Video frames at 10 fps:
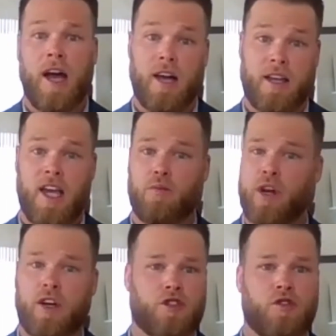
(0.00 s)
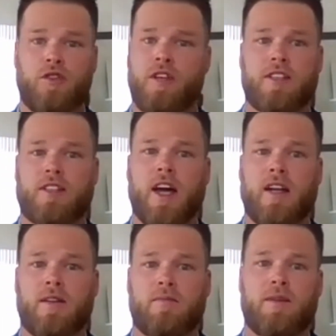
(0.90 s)
Again, we are truly
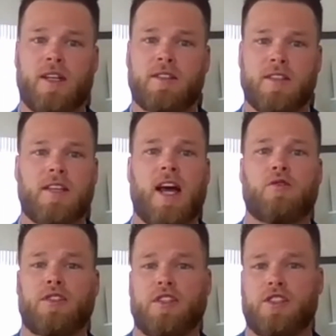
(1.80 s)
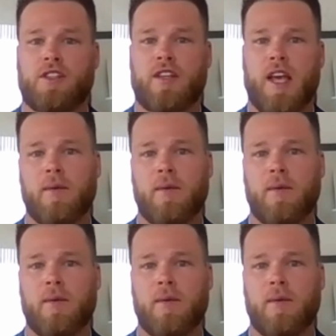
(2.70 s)
excited because this acquisition